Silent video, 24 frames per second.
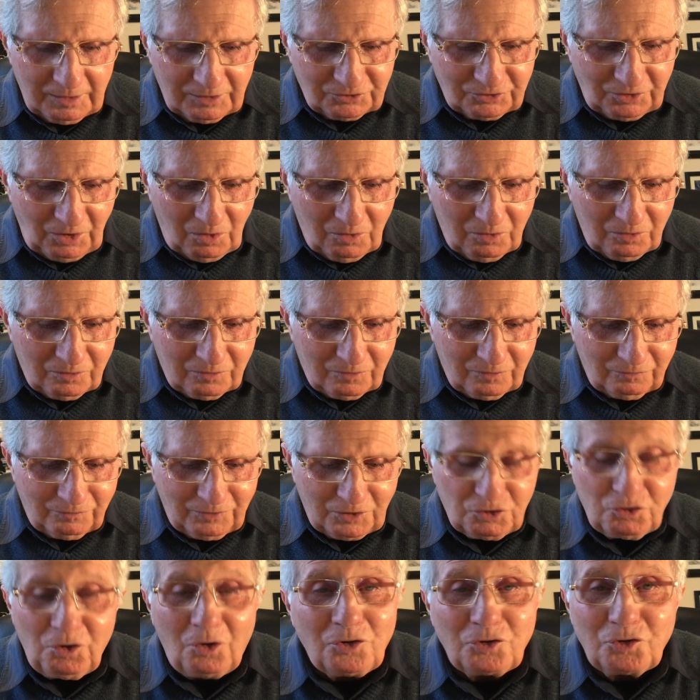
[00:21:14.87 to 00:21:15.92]
So
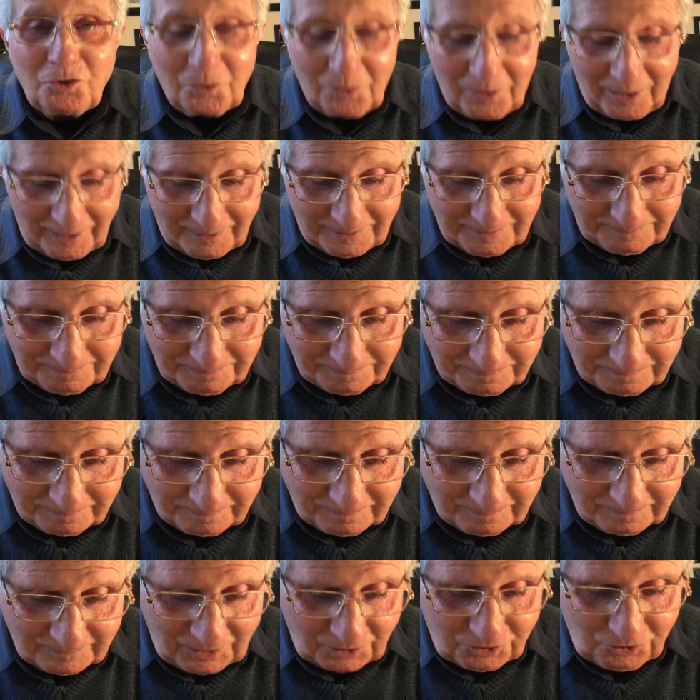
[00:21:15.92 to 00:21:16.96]
for Joshua,
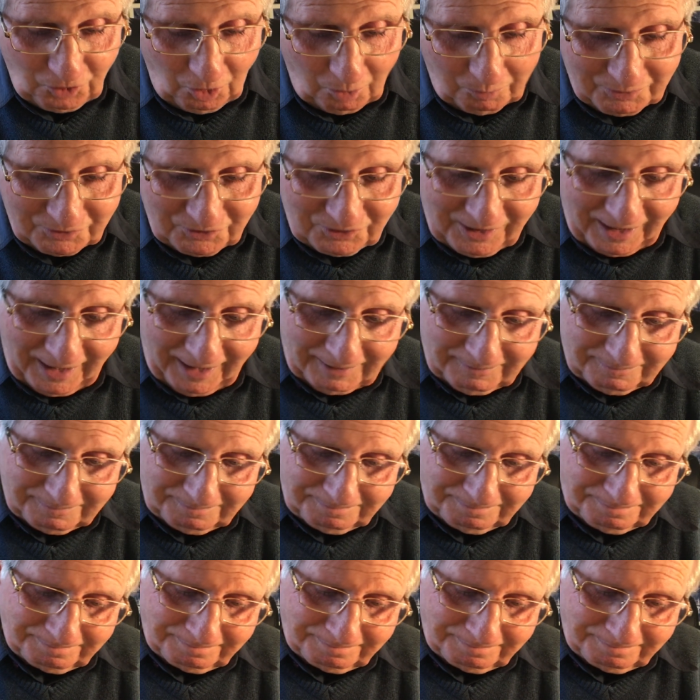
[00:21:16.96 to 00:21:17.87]
the job was done.